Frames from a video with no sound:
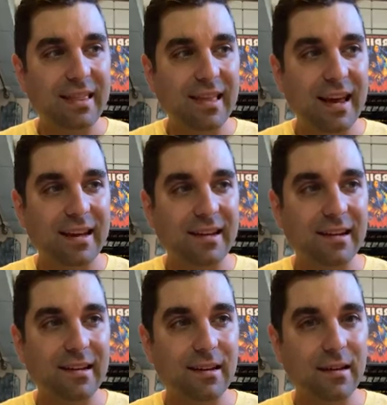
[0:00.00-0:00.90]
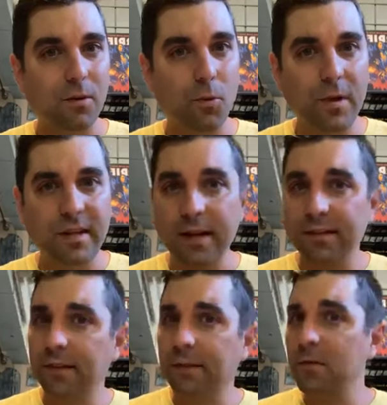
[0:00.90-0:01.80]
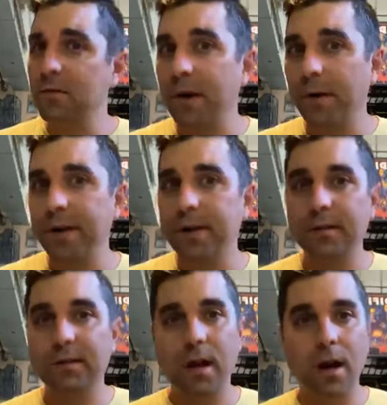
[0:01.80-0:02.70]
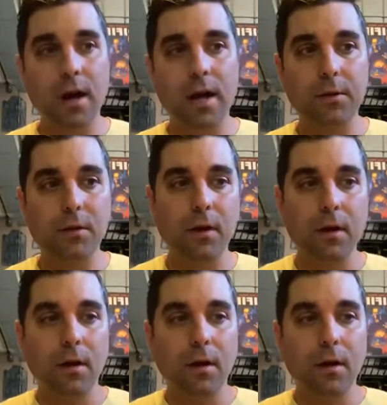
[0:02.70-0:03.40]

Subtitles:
then we tested a few variants on,